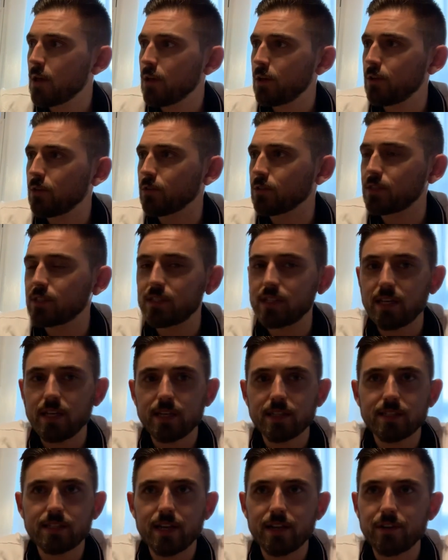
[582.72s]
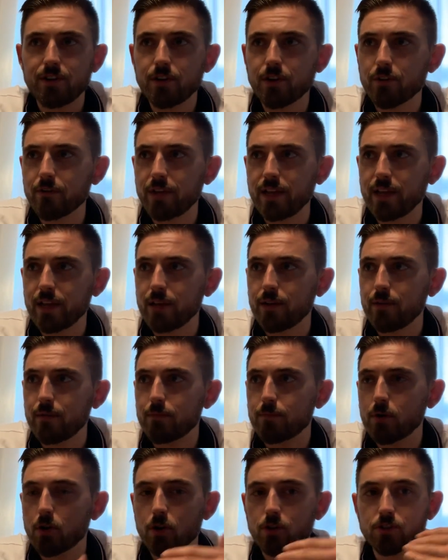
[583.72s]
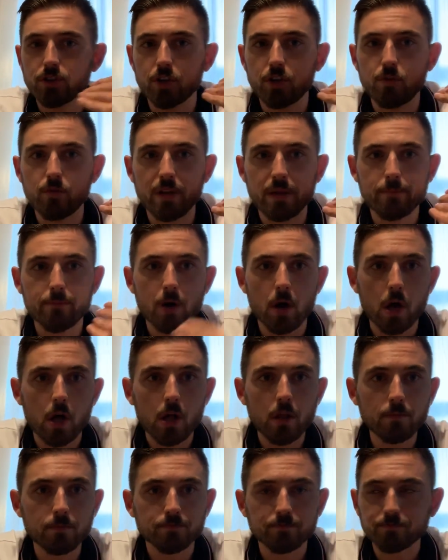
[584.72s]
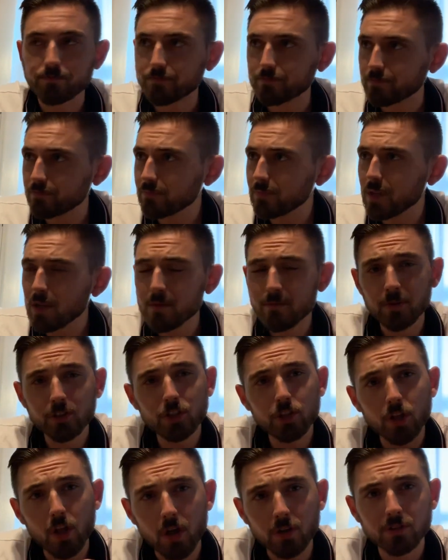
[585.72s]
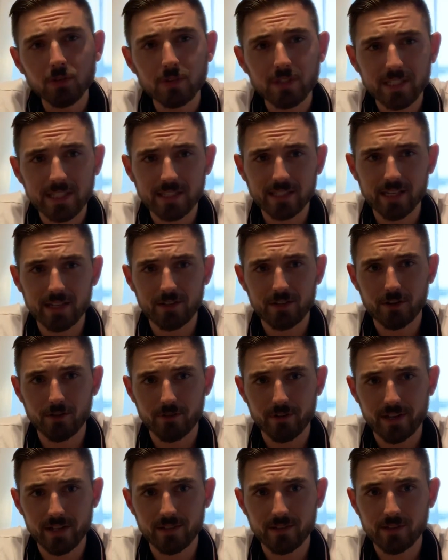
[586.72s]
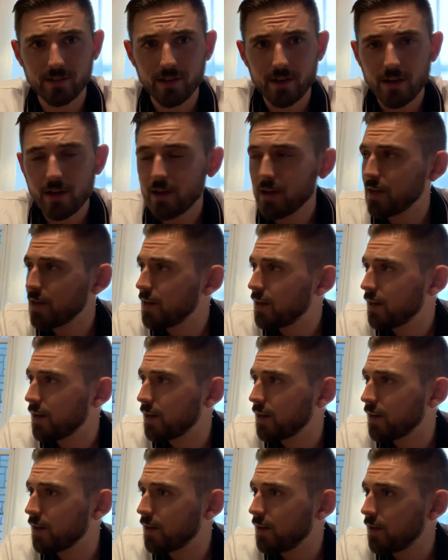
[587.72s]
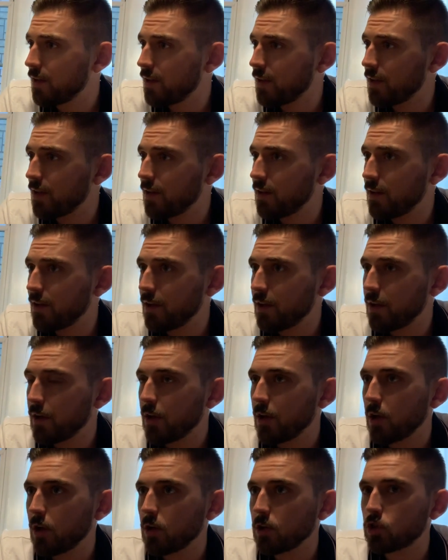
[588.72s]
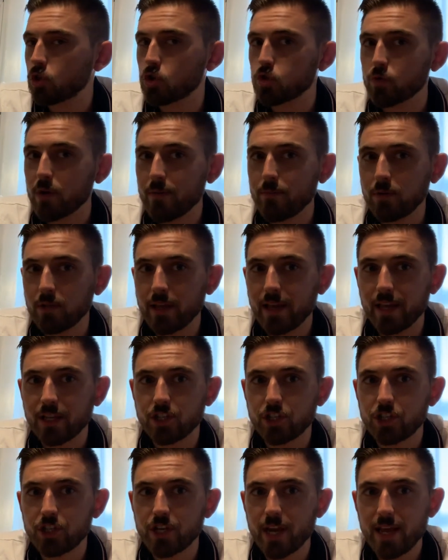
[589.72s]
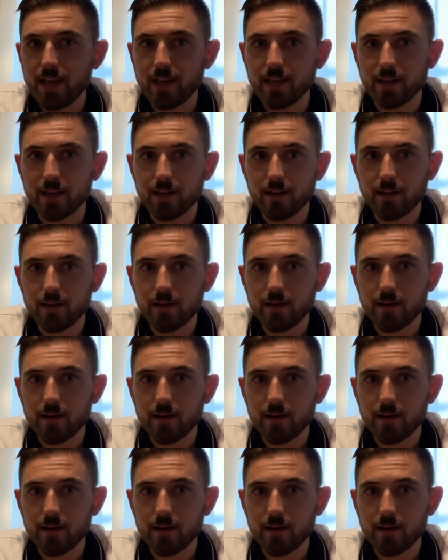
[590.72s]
You'll see a centurion persecuting Paul. But you'll also see centurions uh, trembling and shaking